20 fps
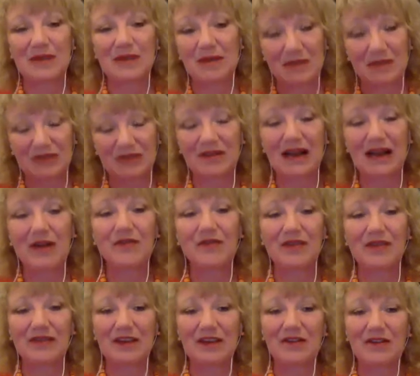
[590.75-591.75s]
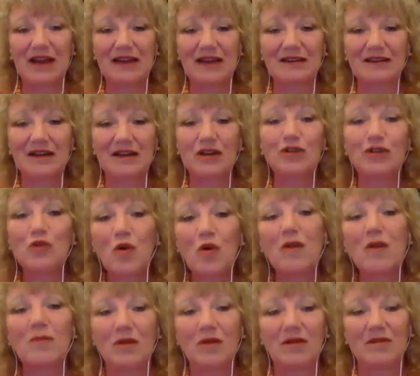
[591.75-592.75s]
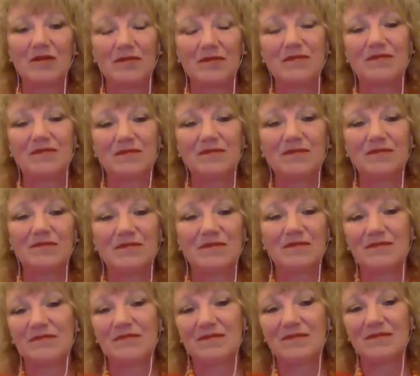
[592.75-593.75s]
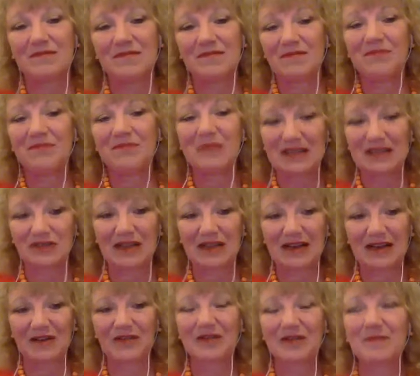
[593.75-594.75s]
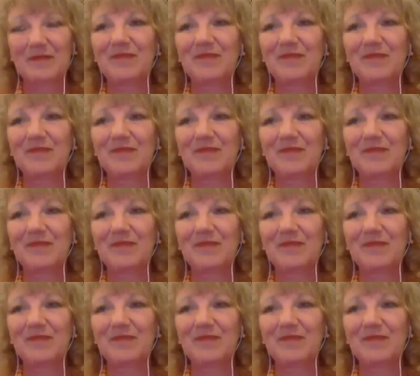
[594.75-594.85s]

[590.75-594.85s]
and mental health, and then you had normal mental health.